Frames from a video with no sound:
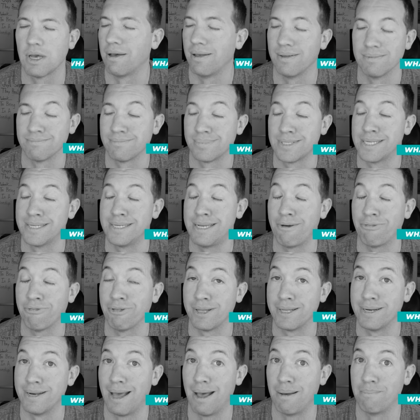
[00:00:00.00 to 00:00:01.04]
It's
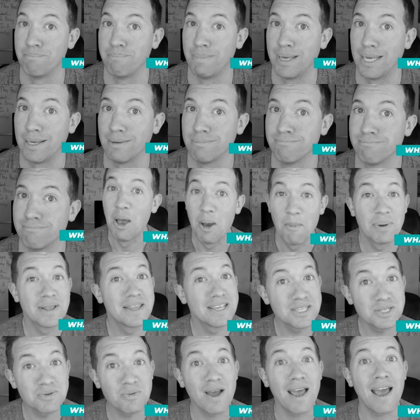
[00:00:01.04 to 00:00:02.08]
definitely not me. But
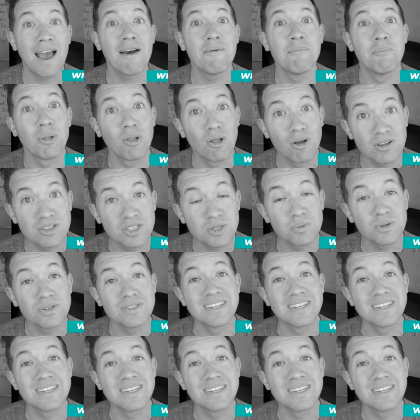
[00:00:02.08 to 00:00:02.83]
this way I have plausible